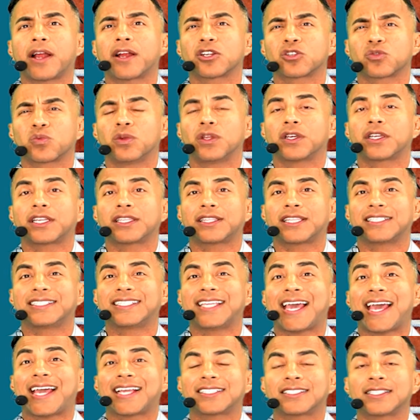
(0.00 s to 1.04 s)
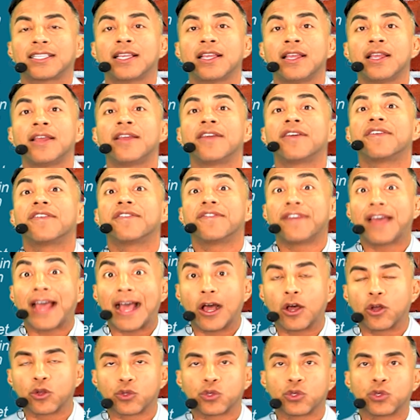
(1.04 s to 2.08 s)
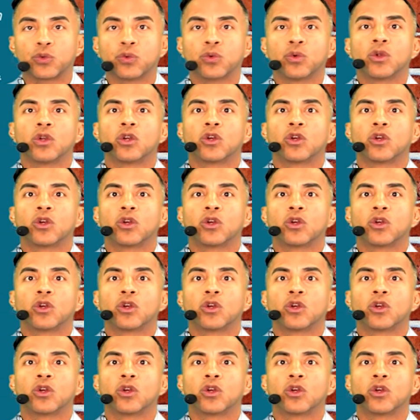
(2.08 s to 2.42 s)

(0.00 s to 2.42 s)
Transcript: will look at the tax value